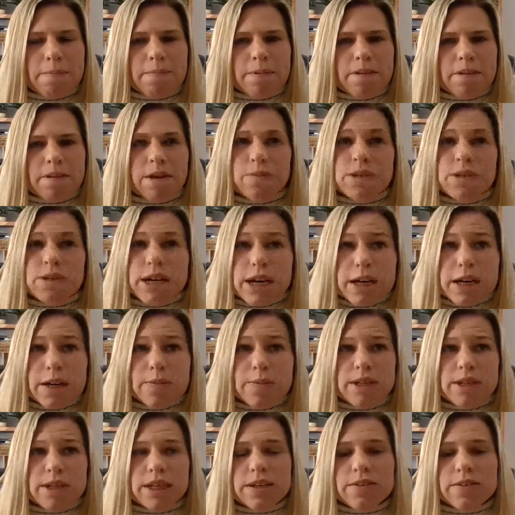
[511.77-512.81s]

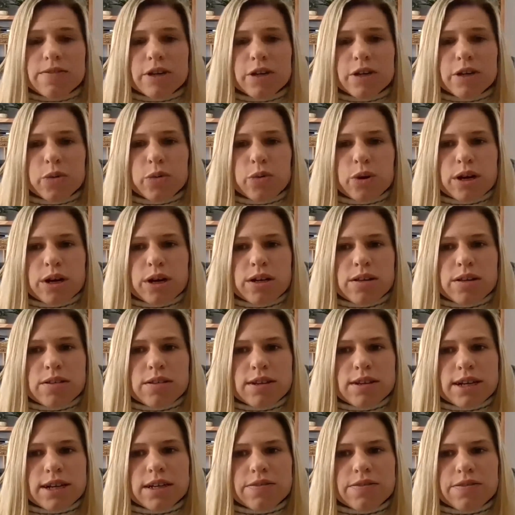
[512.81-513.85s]
Sometimes even with
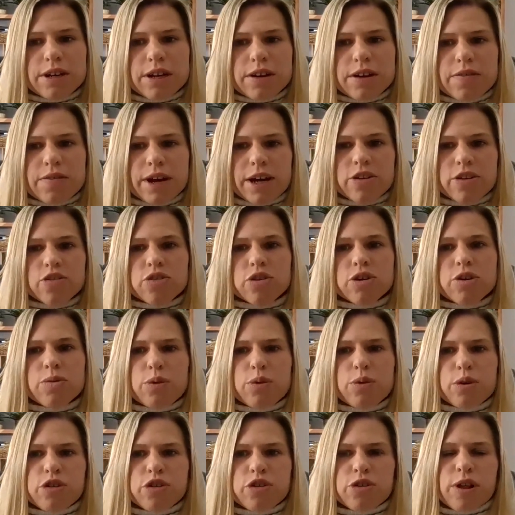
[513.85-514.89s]
scientific advisory boards,